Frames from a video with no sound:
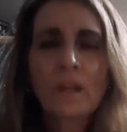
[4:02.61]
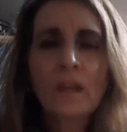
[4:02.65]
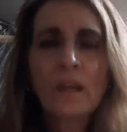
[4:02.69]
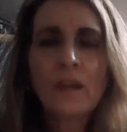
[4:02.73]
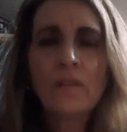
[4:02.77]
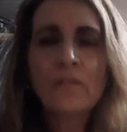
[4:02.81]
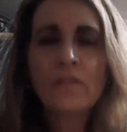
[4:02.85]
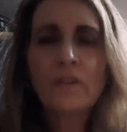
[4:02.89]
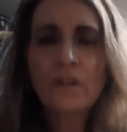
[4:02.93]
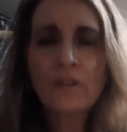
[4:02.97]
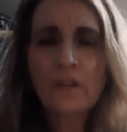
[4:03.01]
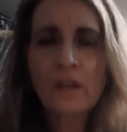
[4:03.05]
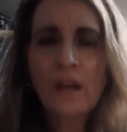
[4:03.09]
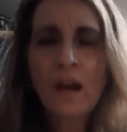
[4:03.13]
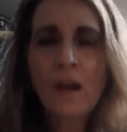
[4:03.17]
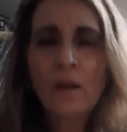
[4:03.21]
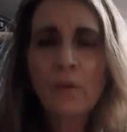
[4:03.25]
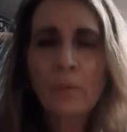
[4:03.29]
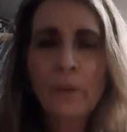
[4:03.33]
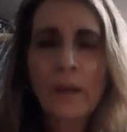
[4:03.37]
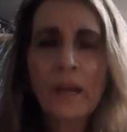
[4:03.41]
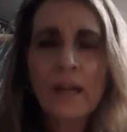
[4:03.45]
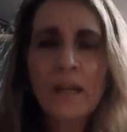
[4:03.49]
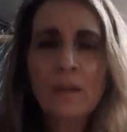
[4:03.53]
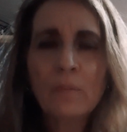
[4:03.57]
If you're not
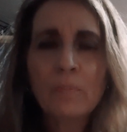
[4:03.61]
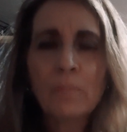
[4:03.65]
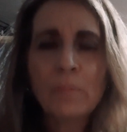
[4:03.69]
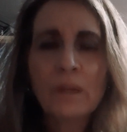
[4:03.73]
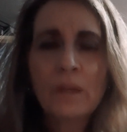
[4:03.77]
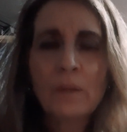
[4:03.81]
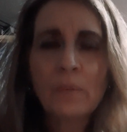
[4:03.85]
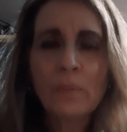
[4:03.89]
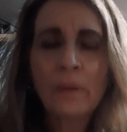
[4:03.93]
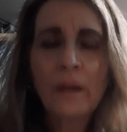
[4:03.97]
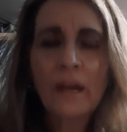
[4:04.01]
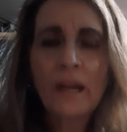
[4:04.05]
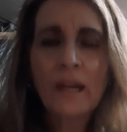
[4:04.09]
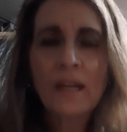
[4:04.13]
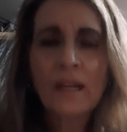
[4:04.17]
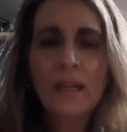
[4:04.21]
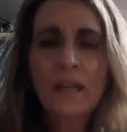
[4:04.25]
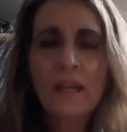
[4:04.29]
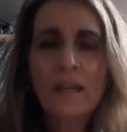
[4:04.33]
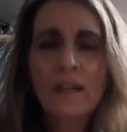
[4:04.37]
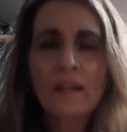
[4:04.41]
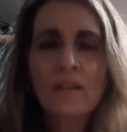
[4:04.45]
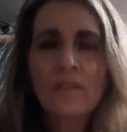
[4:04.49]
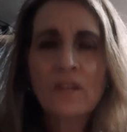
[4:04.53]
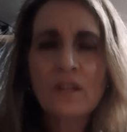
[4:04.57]
ready, be ready.